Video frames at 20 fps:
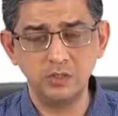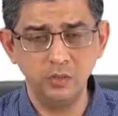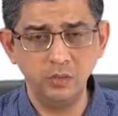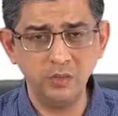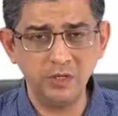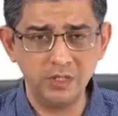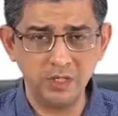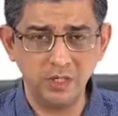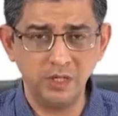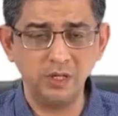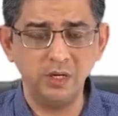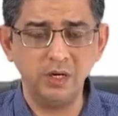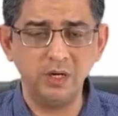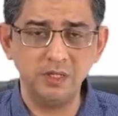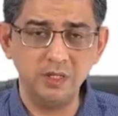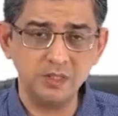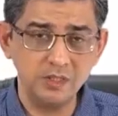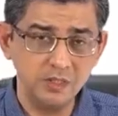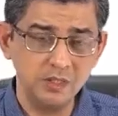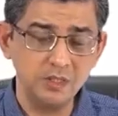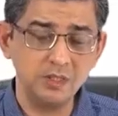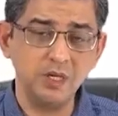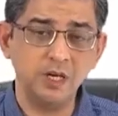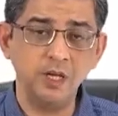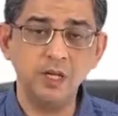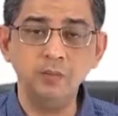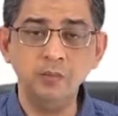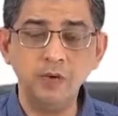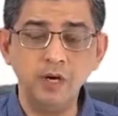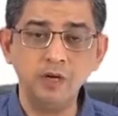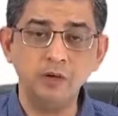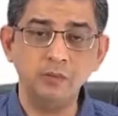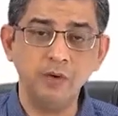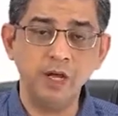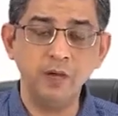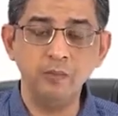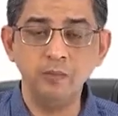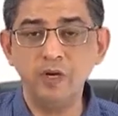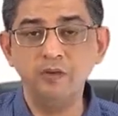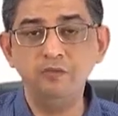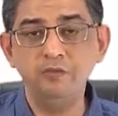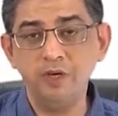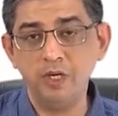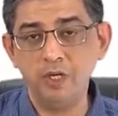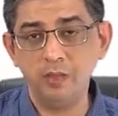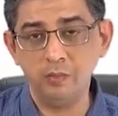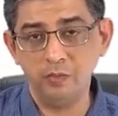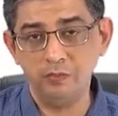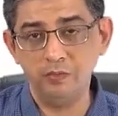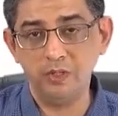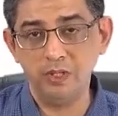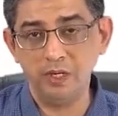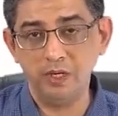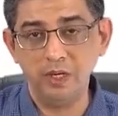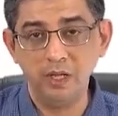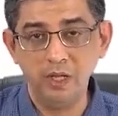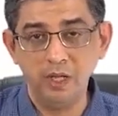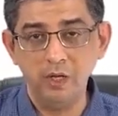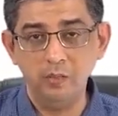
no congenital heart disease, I am comfortable with that.